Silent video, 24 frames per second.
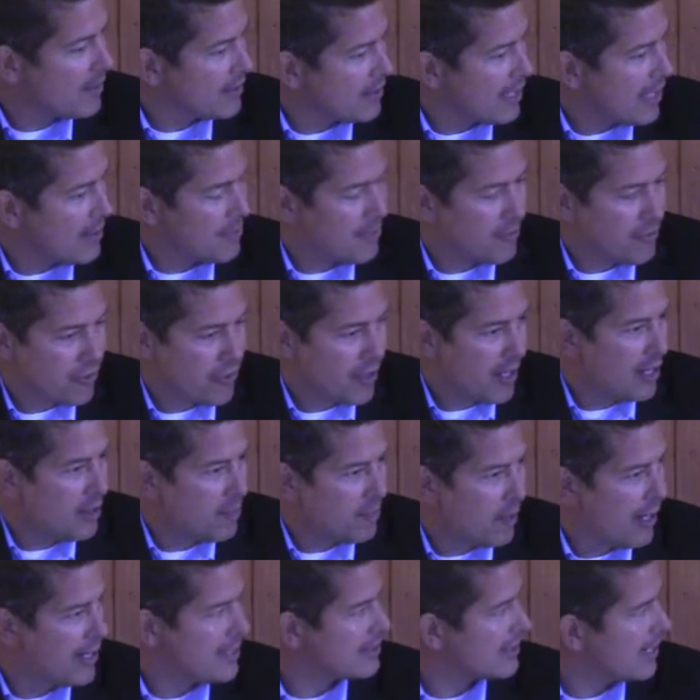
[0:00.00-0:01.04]
I'm a free
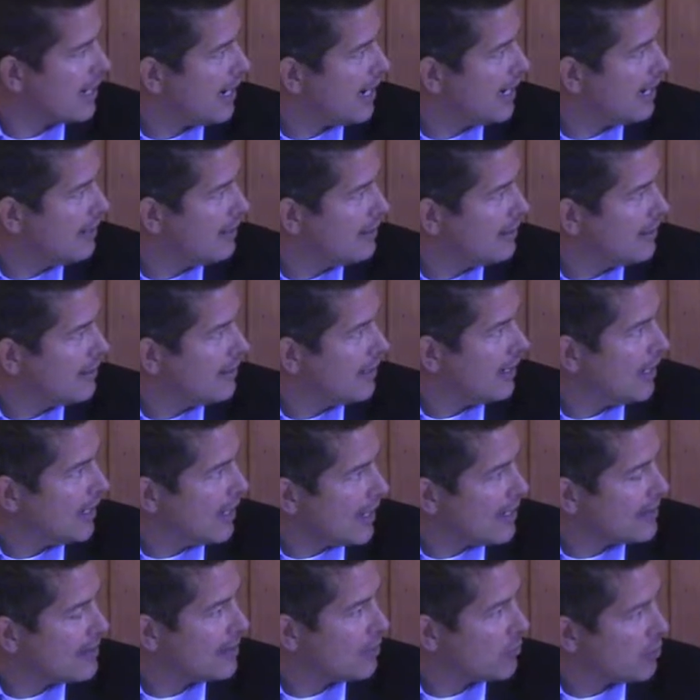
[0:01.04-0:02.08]
enterprise guy, and
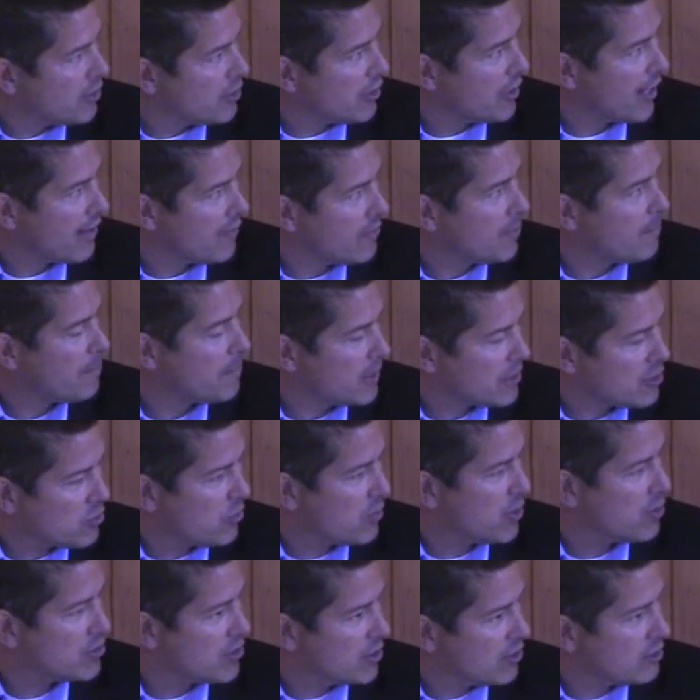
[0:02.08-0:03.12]
I think when your government picks
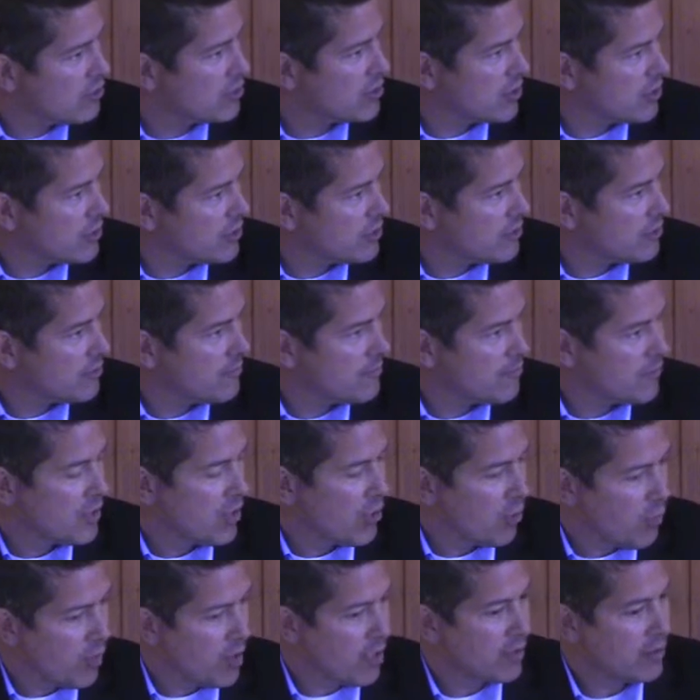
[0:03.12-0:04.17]
winners and losers,
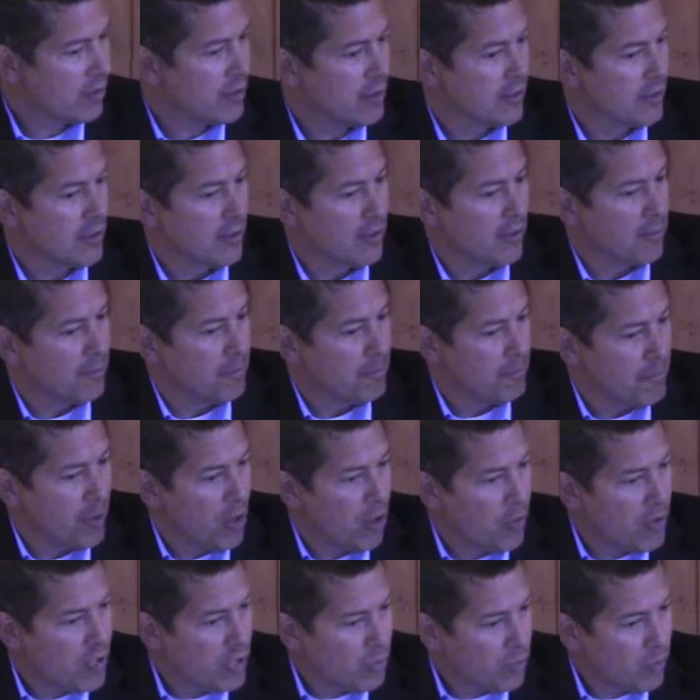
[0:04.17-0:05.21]
where
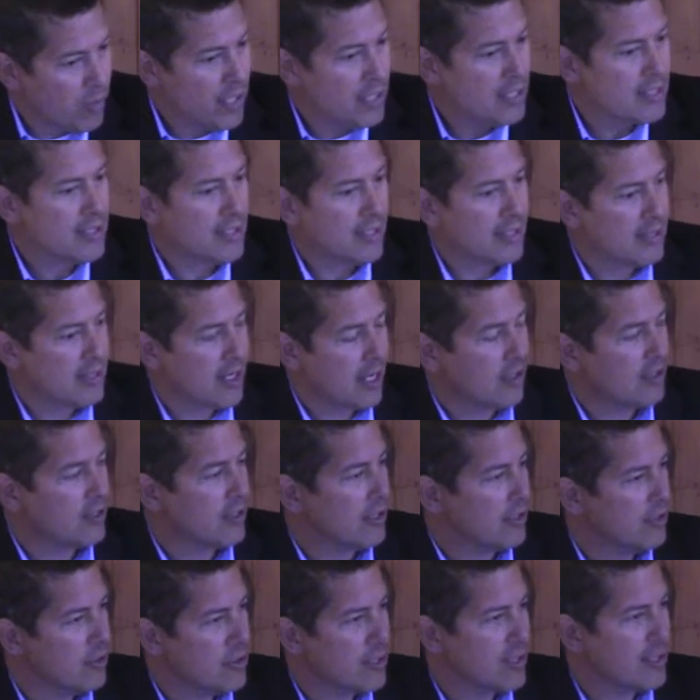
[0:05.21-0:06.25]
Boeing wins and Delta
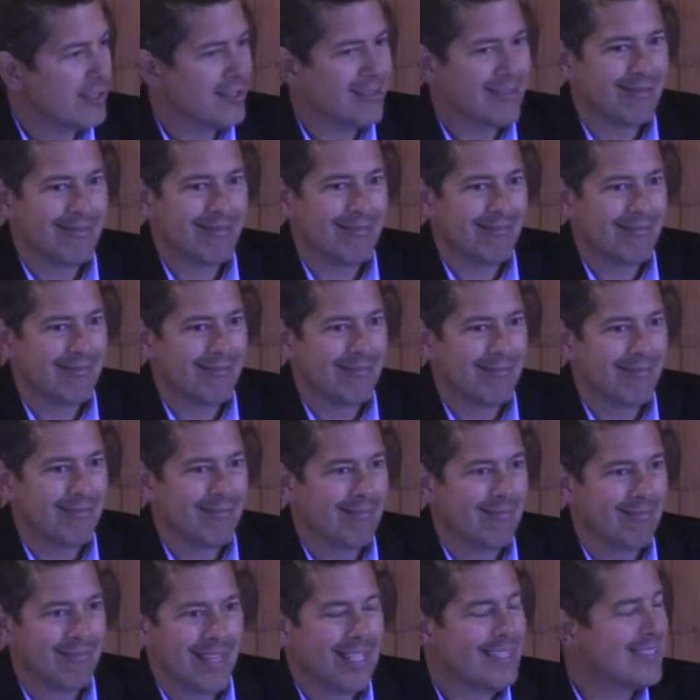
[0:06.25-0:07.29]
loses,
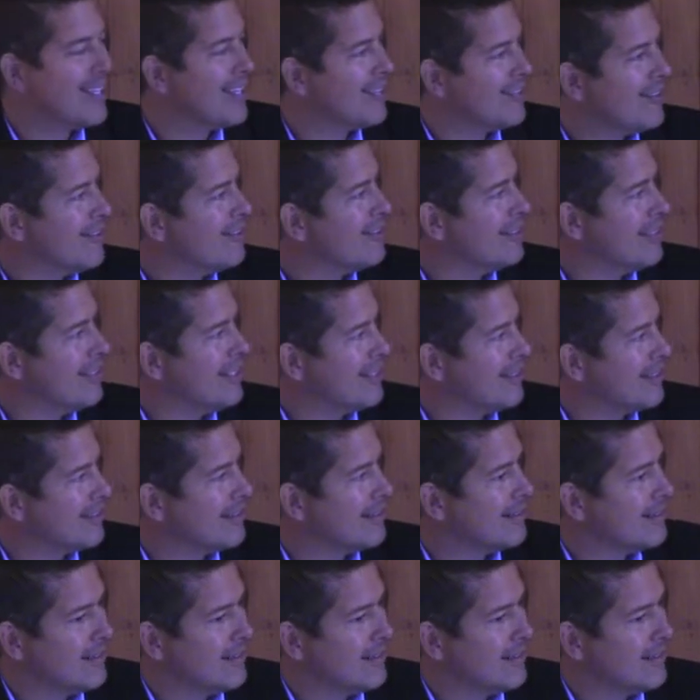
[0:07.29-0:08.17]
that's not a good thing.